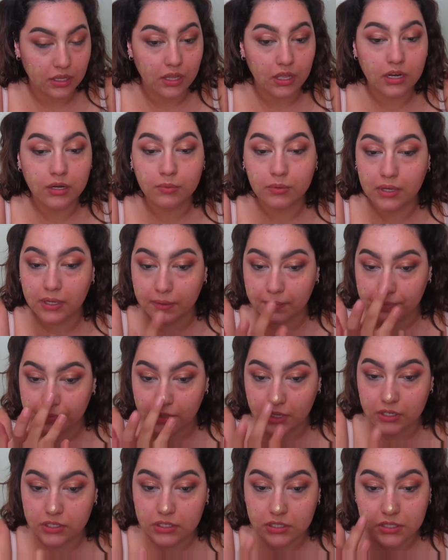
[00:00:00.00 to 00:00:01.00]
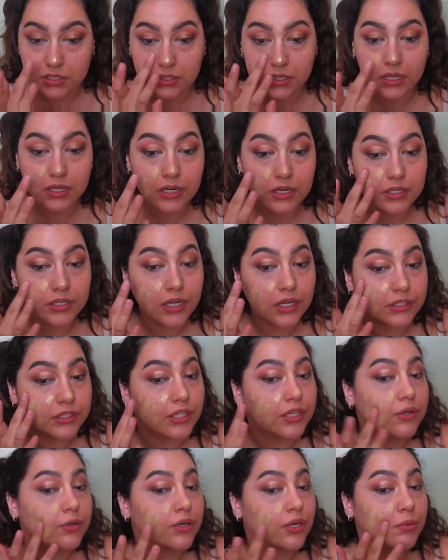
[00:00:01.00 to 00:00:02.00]
Anyway, I just kind of dot
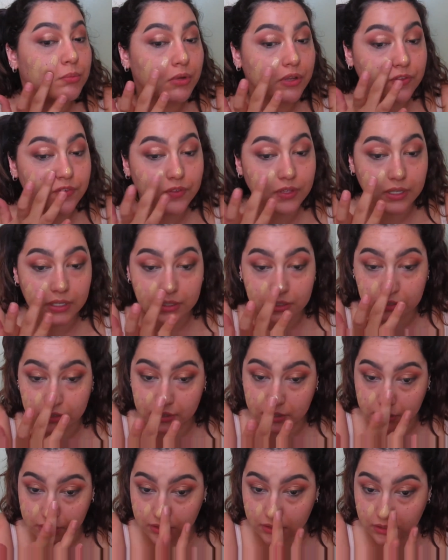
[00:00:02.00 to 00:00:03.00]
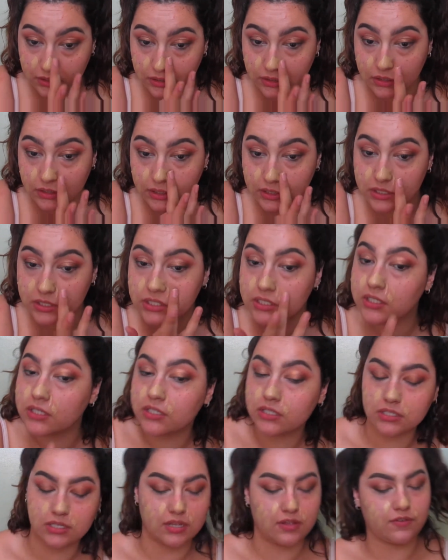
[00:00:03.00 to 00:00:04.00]
that around my face. This
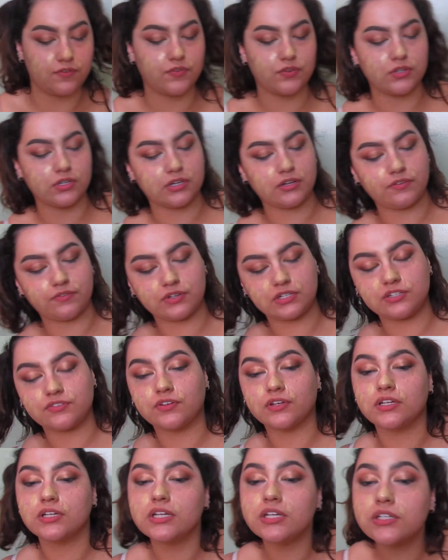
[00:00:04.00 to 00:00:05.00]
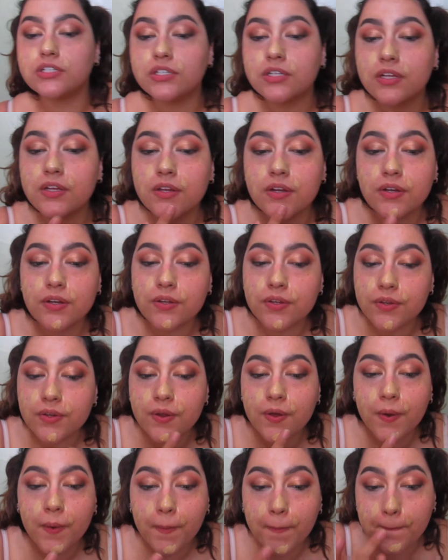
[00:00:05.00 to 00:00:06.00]
is a full coverage foundation,
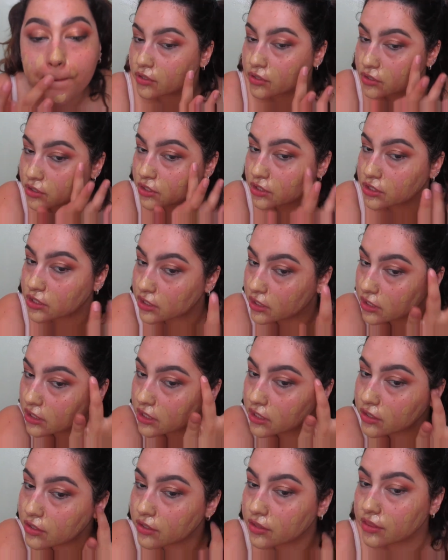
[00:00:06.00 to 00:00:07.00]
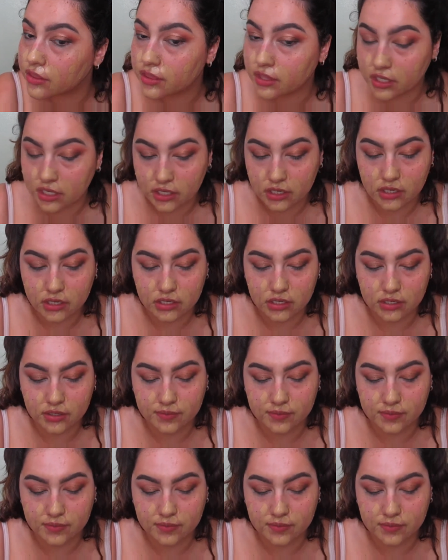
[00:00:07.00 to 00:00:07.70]
so she's a little thick,